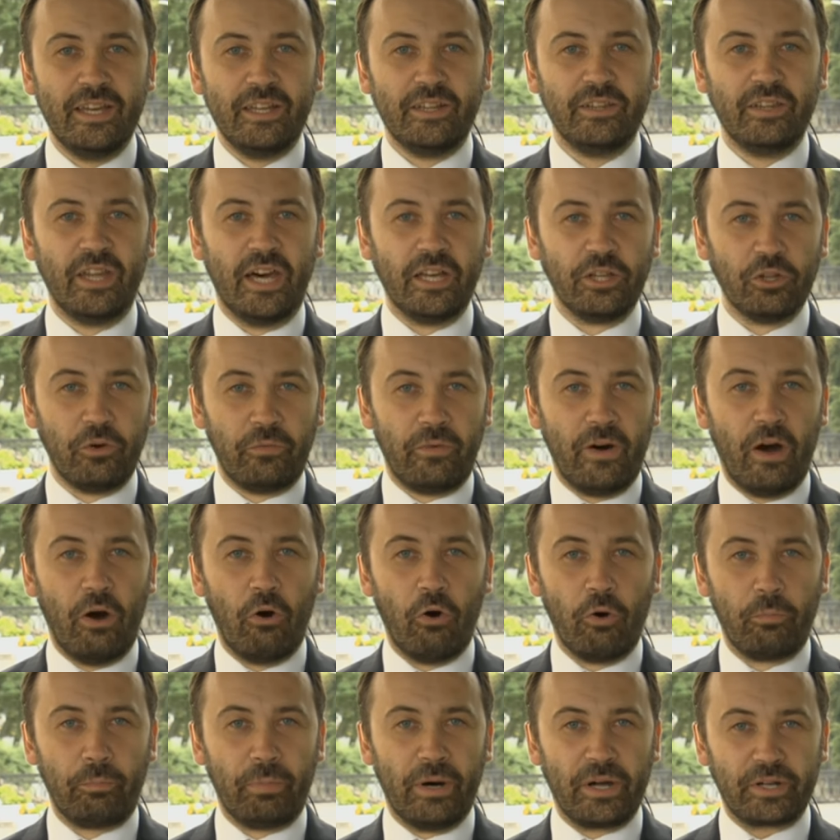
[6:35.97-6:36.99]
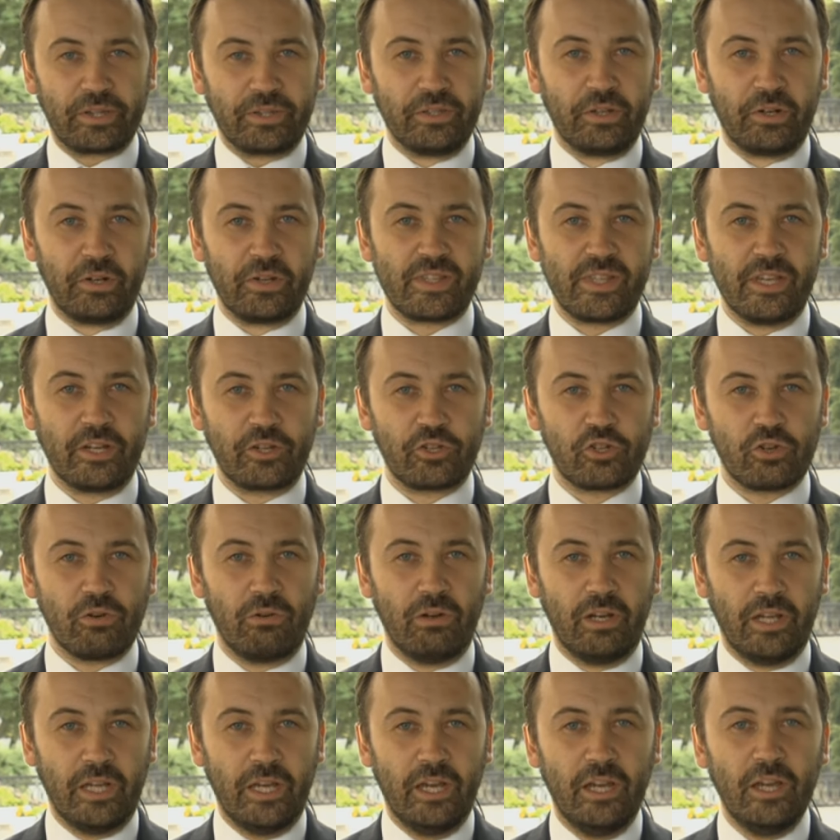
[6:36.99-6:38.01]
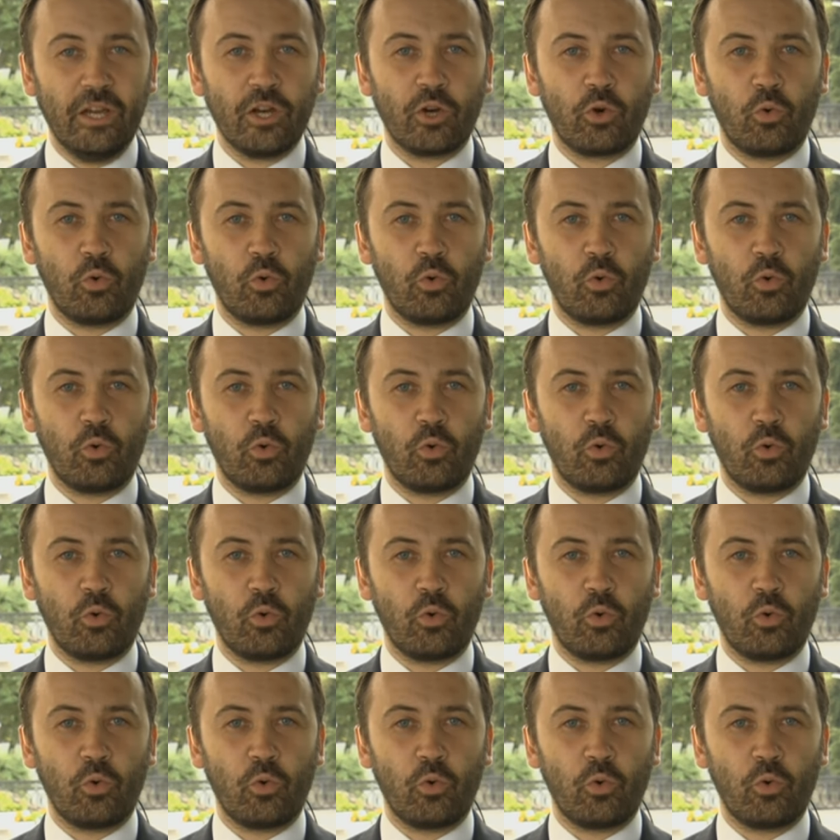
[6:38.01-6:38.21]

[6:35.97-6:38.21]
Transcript: none of our partners actually